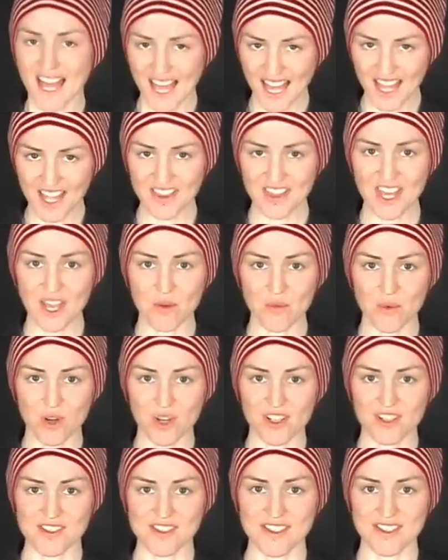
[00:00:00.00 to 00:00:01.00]
And that
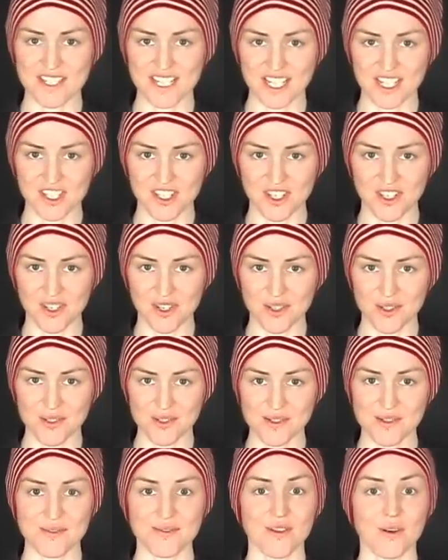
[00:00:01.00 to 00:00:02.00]
was Stick
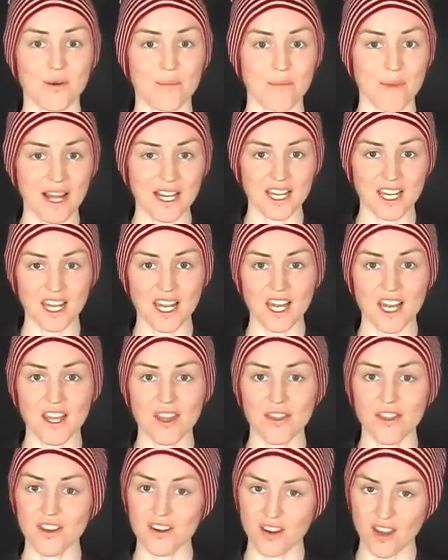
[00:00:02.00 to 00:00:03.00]
News for Monday,
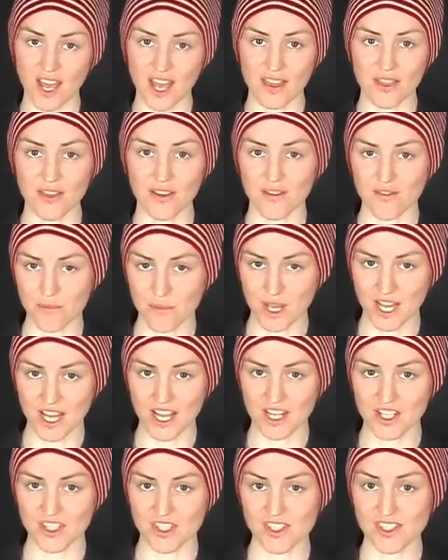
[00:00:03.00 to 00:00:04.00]
the 9th of
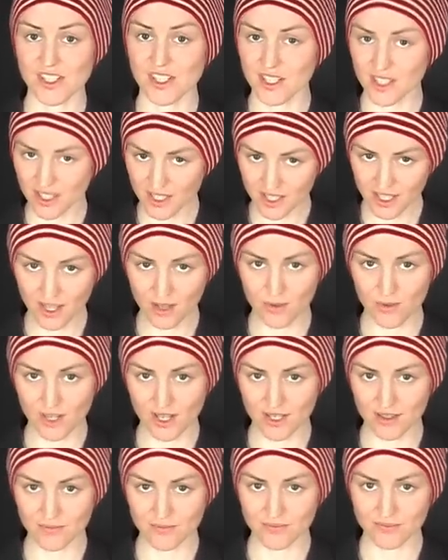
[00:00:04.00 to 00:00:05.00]
March. Kia
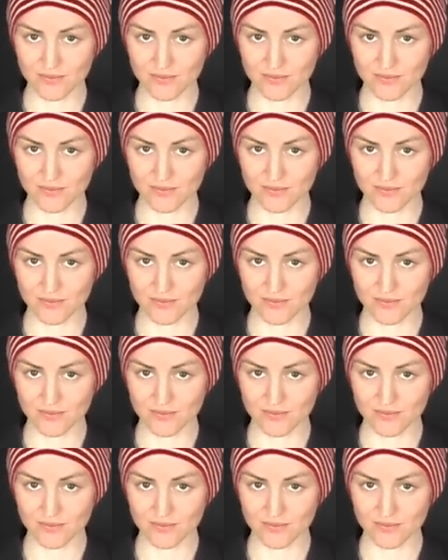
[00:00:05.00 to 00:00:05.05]
ora.